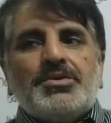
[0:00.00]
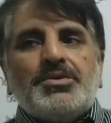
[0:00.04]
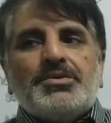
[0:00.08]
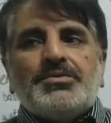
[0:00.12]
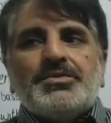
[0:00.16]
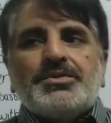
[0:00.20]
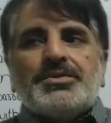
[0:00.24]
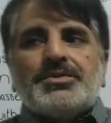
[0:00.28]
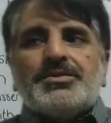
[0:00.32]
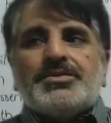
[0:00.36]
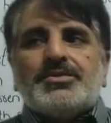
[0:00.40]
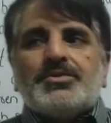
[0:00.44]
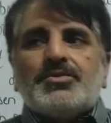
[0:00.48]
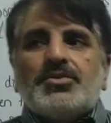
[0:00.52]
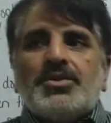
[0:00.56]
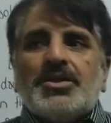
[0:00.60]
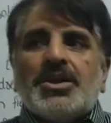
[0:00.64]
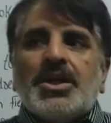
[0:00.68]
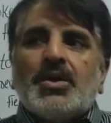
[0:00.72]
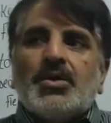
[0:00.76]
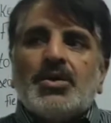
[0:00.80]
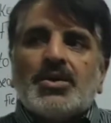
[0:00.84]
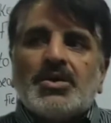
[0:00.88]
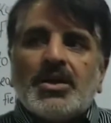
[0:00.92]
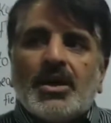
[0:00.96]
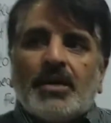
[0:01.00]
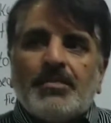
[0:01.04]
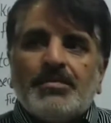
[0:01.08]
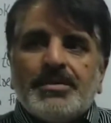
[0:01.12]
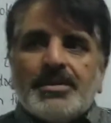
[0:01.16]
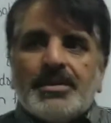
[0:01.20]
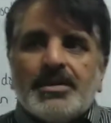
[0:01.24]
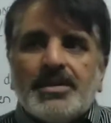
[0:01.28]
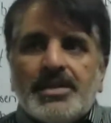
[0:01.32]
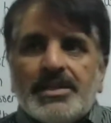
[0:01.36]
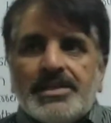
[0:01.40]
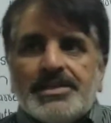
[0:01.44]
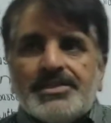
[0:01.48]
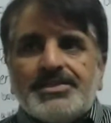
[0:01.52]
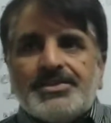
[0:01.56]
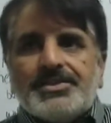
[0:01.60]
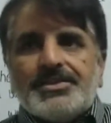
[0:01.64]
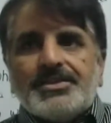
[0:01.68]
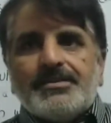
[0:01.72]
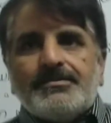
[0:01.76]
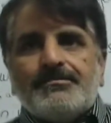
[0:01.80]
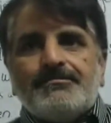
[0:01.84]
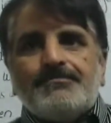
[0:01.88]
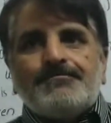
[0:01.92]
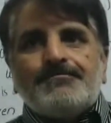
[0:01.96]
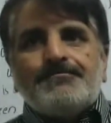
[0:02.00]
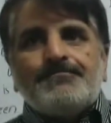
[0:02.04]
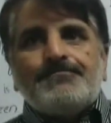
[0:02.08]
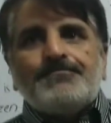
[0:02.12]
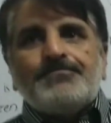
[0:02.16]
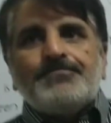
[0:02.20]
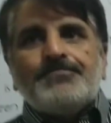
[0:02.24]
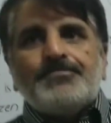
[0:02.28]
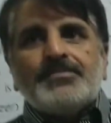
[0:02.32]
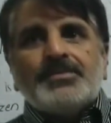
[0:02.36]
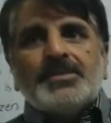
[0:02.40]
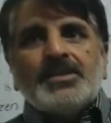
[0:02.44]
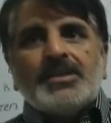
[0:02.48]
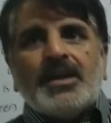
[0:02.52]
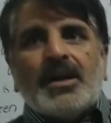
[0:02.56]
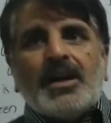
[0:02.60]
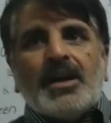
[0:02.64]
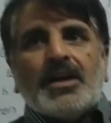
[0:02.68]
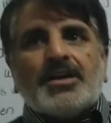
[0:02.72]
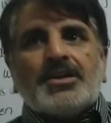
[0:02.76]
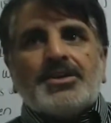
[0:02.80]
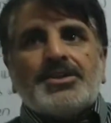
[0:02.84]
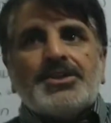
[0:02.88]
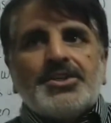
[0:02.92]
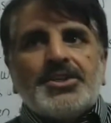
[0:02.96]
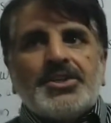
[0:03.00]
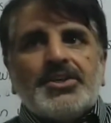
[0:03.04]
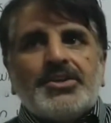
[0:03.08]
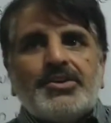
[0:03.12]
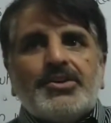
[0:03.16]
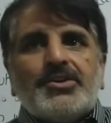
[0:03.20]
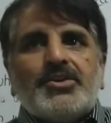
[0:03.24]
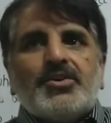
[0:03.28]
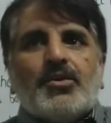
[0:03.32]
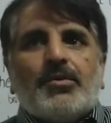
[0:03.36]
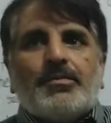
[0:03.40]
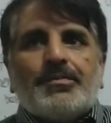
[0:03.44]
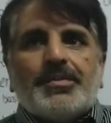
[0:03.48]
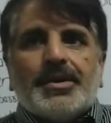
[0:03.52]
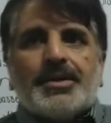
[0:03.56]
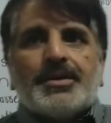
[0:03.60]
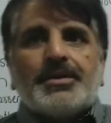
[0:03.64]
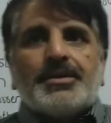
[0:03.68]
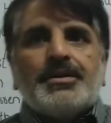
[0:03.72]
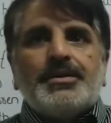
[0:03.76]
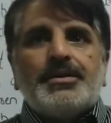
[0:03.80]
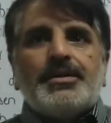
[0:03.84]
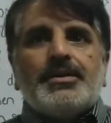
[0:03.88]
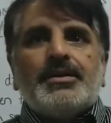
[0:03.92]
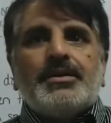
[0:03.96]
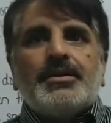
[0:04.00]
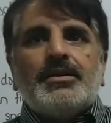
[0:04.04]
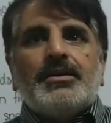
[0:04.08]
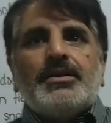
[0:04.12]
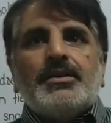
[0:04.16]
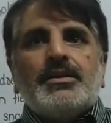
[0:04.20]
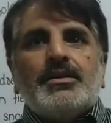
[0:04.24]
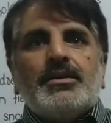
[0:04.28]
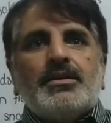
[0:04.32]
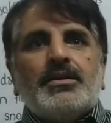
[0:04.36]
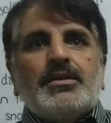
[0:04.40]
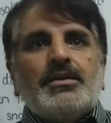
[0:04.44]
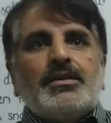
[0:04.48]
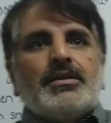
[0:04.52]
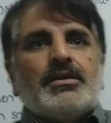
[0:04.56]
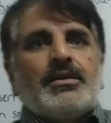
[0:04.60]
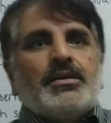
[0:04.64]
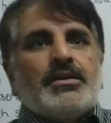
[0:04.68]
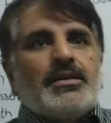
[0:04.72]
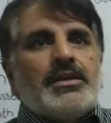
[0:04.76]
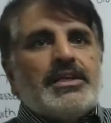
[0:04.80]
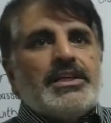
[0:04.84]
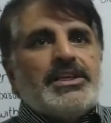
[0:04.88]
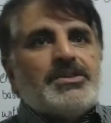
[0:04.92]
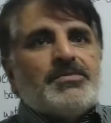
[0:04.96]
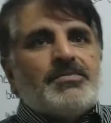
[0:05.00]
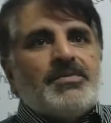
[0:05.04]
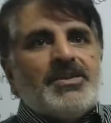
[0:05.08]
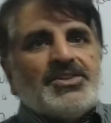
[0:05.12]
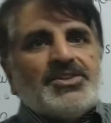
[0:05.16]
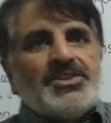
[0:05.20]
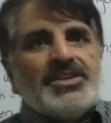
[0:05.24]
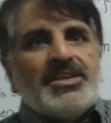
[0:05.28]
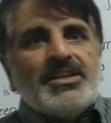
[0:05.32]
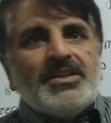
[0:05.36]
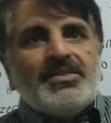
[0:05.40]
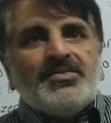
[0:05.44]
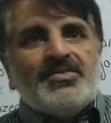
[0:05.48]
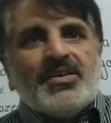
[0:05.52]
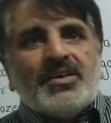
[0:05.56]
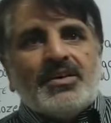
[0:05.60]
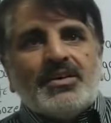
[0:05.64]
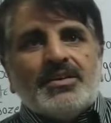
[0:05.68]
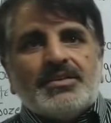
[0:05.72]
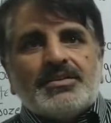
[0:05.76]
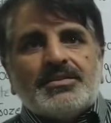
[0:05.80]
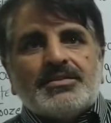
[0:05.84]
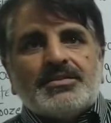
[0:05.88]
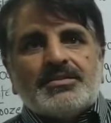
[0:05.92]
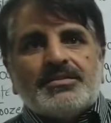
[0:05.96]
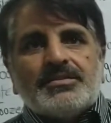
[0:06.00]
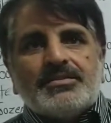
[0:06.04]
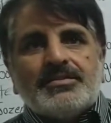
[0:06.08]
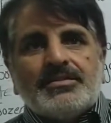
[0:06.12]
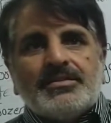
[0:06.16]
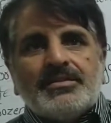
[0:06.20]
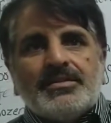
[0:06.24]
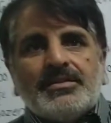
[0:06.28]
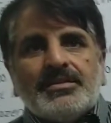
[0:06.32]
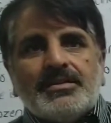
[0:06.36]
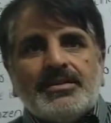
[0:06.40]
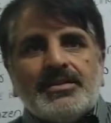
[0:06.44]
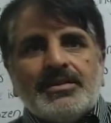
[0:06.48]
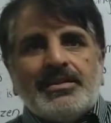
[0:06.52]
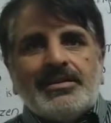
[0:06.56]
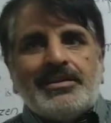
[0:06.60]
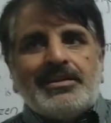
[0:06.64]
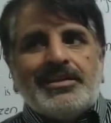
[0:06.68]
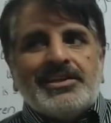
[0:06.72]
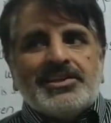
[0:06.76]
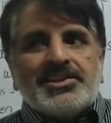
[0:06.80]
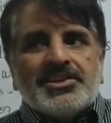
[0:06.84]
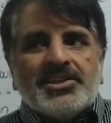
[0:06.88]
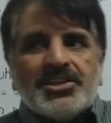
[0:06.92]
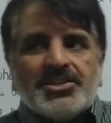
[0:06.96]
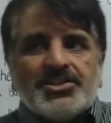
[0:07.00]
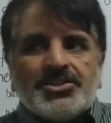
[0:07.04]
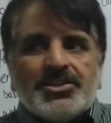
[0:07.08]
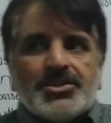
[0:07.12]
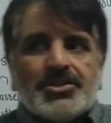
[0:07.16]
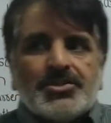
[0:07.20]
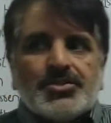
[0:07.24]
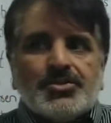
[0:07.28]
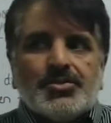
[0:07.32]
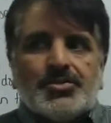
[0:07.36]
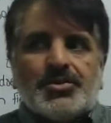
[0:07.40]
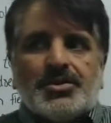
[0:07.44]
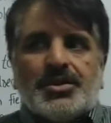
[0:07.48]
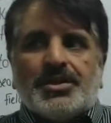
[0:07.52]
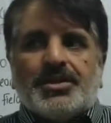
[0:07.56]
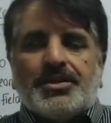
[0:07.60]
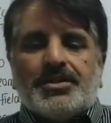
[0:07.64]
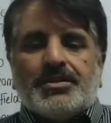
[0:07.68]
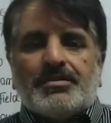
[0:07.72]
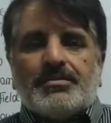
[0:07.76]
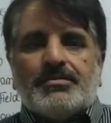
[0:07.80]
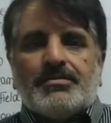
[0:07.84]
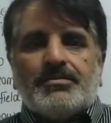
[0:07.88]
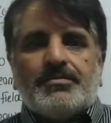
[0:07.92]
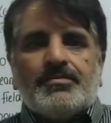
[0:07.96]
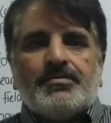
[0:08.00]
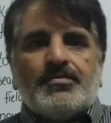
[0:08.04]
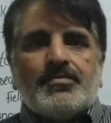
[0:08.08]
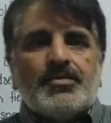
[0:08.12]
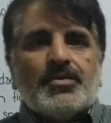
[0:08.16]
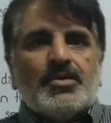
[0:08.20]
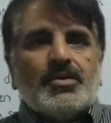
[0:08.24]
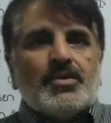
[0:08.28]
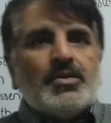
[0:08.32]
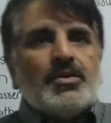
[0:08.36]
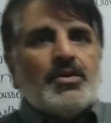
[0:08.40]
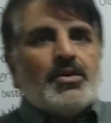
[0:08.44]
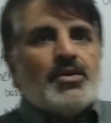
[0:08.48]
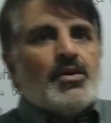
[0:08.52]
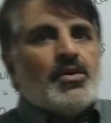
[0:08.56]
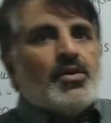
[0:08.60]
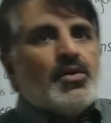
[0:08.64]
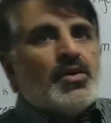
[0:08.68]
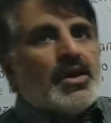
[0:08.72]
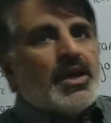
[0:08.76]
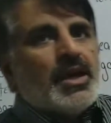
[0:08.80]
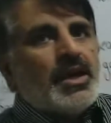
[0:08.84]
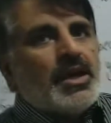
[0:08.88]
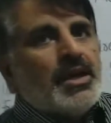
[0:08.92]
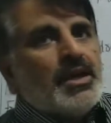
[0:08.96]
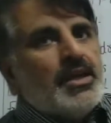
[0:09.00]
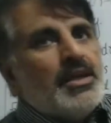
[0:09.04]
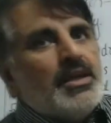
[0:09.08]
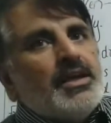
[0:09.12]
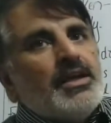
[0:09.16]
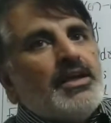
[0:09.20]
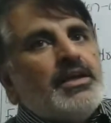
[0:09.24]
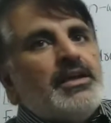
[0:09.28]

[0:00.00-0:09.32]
Today our topic is a critical topic, especially for literature student. Okay,